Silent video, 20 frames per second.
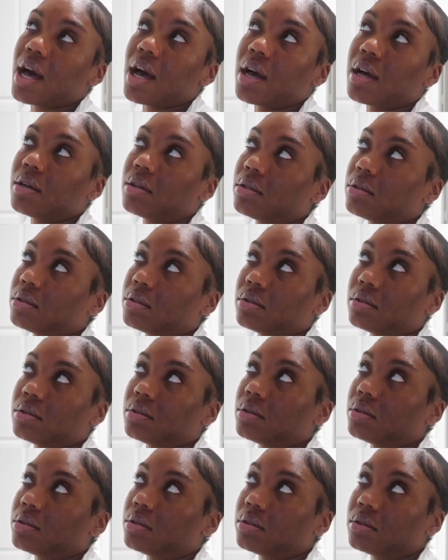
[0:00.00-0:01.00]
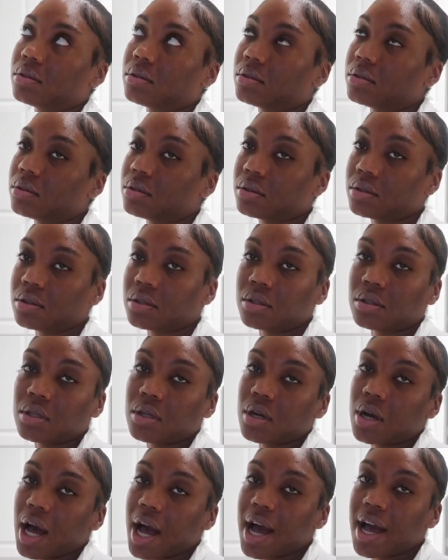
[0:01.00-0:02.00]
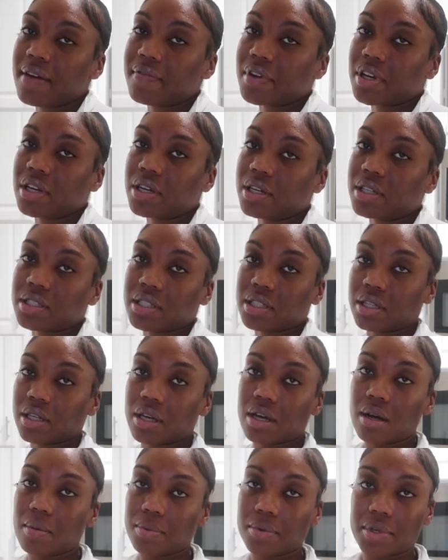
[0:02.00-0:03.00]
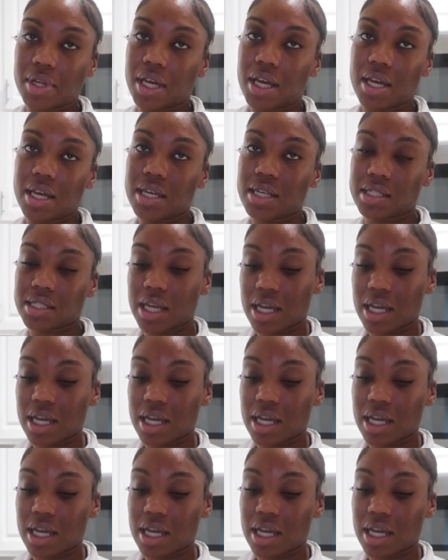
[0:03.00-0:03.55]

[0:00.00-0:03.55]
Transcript: I, Ugh. I haven't cooked in a couple days.